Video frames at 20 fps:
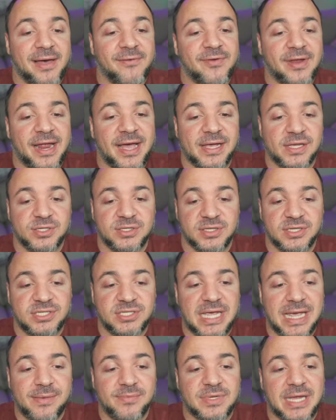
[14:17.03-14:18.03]
It has the
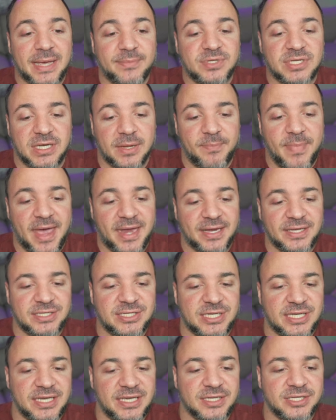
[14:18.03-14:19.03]
same types of
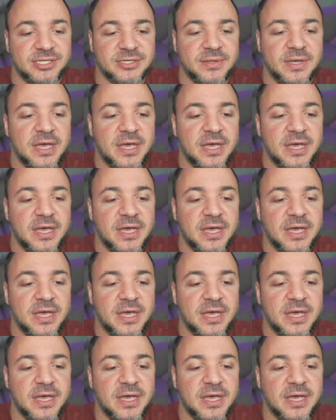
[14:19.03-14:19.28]
dependencies,